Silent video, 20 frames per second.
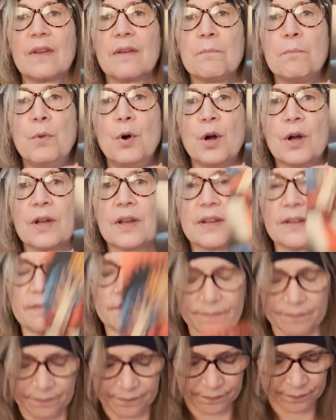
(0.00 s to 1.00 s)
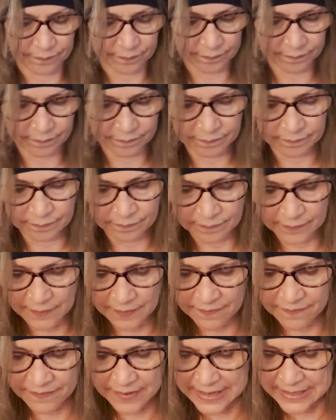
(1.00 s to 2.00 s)
Book.
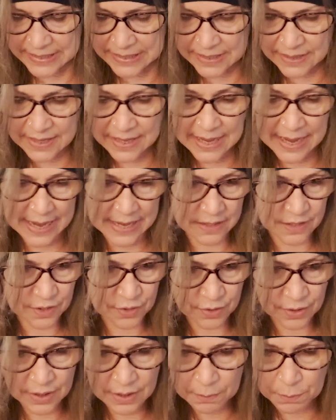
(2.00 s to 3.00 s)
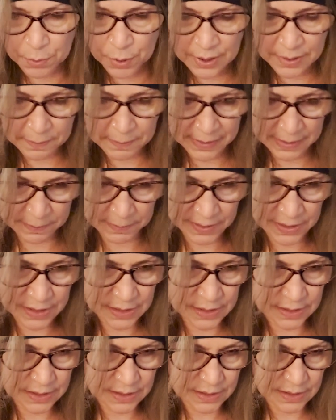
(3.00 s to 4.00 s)
Find it, the answer in a book, maybe.
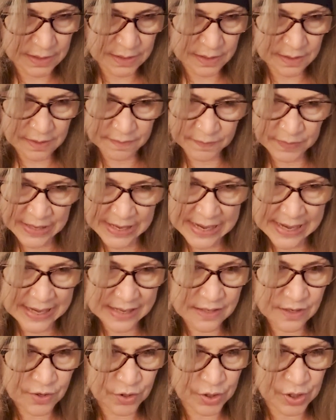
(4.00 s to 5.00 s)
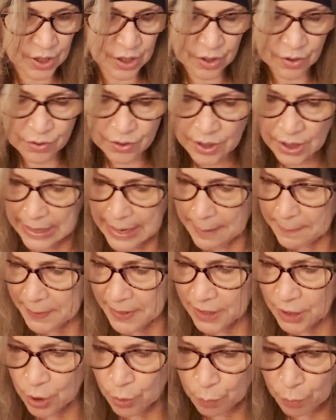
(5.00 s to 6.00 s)
The answer to your
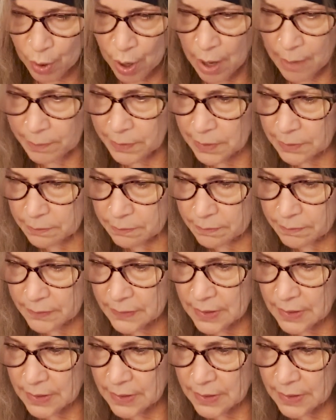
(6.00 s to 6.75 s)
dilemma, your problem.